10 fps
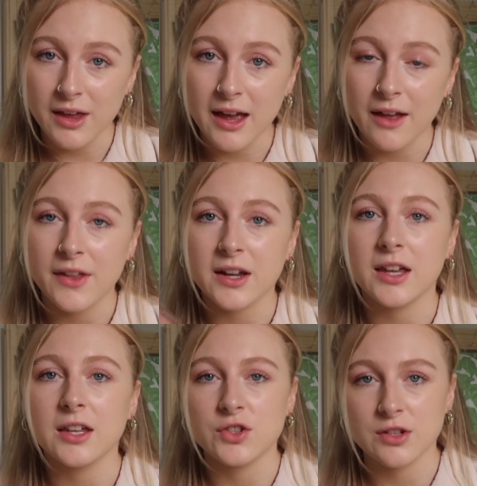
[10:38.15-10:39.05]
and then I
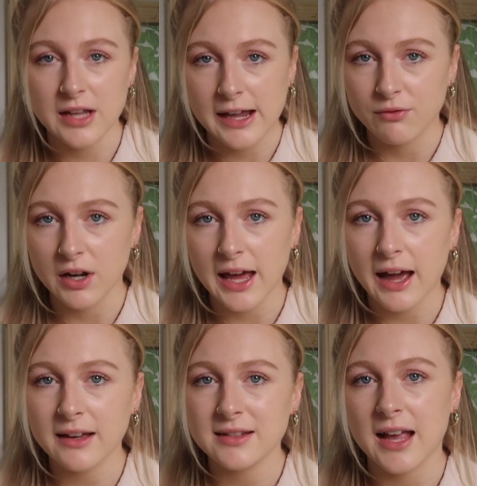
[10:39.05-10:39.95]
can just like
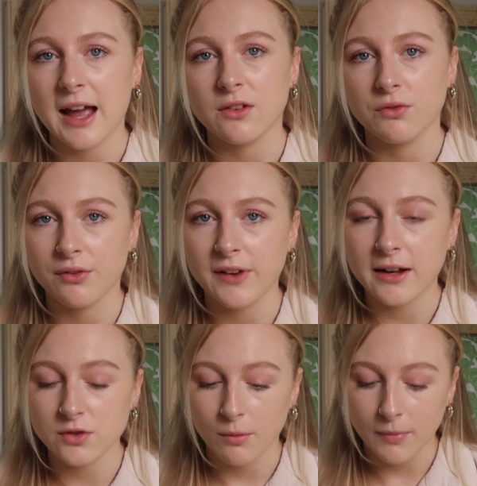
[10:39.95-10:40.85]
relax and
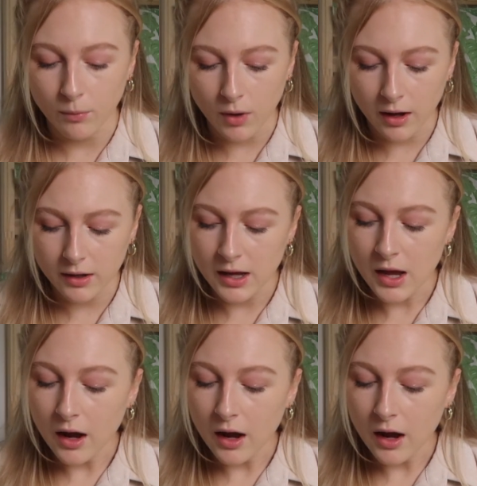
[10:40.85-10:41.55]
reflect on my work.